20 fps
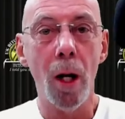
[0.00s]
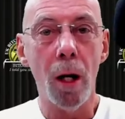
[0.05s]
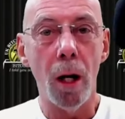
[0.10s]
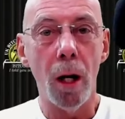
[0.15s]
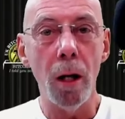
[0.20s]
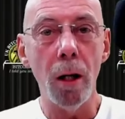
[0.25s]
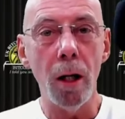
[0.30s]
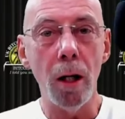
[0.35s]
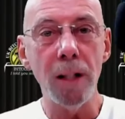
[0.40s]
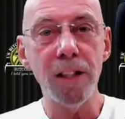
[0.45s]

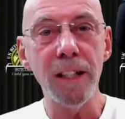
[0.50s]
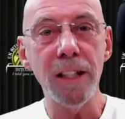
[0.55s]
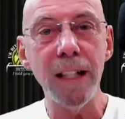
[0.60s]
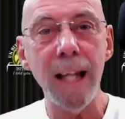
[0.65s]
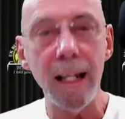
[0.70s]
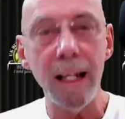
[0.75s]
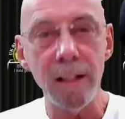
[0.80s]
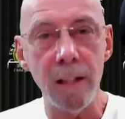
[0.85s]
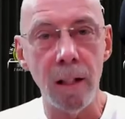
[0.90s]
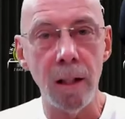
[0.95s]
I like to
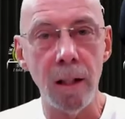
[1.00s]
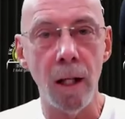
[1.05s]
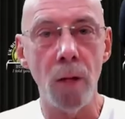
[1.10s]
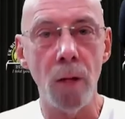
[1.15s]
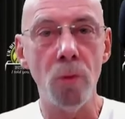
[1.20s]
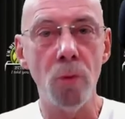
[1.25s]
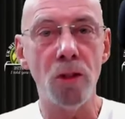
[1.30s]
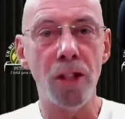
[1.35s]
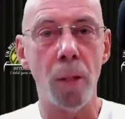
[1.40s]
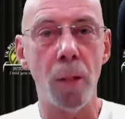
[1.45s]
get to know
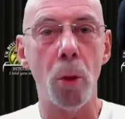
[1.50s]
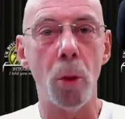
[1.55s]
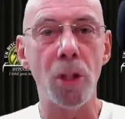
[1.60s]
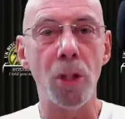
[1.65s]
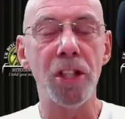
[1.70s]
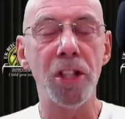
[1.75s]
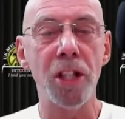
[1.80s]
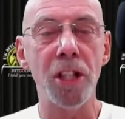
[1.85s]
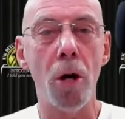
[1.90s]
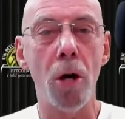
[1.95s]
someone,
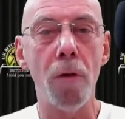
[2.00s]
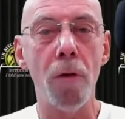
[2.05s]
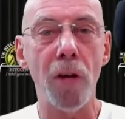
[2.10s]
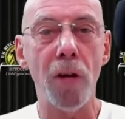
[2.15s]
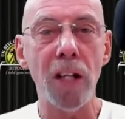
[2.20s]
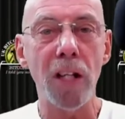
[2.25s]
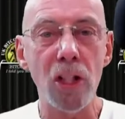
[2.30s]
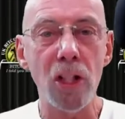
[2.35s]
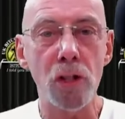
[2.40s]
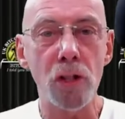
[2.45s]
to know if I
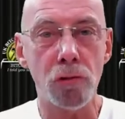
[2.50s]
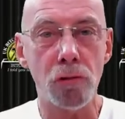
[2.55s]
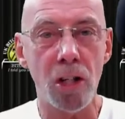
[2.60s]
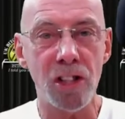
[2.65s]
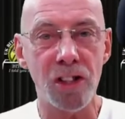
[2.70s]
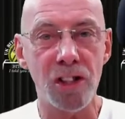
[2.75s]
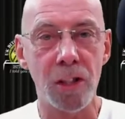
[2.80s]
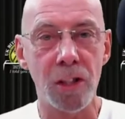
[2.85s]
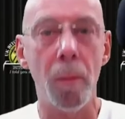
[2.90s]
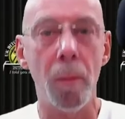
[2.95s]
can
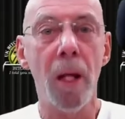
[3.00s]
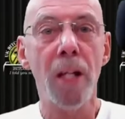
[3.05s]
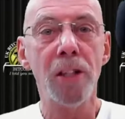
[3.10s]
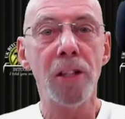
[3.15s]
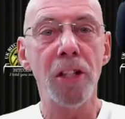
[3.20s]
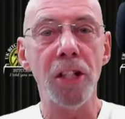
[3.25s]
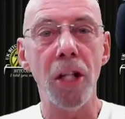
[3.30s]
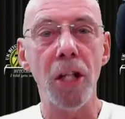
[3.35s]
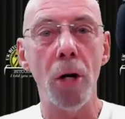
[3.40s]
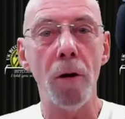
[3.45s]
trust them,
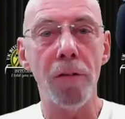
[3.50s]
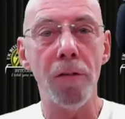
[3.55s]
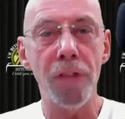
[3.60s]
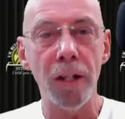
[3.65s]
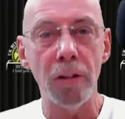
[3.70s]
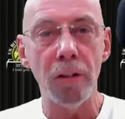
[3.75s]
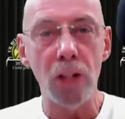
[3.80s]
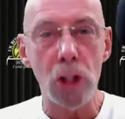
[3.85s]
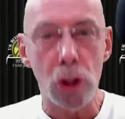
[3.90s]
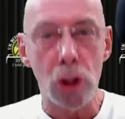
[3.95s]
to know if
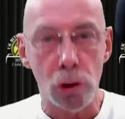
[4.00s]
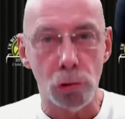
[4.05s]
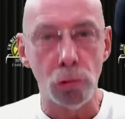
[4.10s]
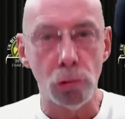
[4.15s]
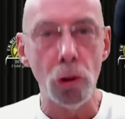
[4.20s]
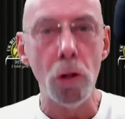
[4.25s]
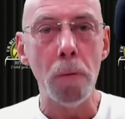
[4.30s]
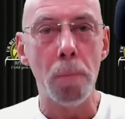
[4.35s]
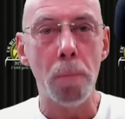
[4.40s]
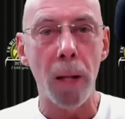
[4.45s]
they're a
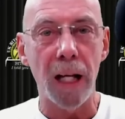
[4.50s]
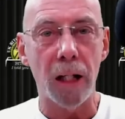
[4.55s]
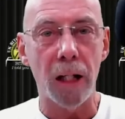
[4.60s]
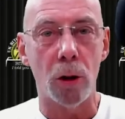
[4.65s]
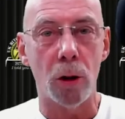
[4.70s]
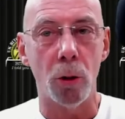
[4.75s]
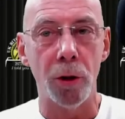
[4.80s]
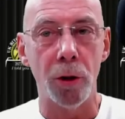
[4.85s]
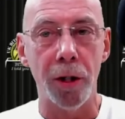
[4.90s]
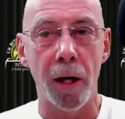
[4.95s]
true
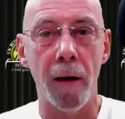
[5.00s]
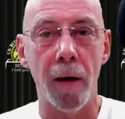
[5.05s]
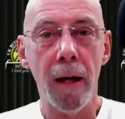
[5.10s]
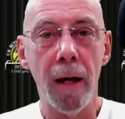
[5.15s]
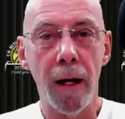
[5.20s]
Bitcoiner.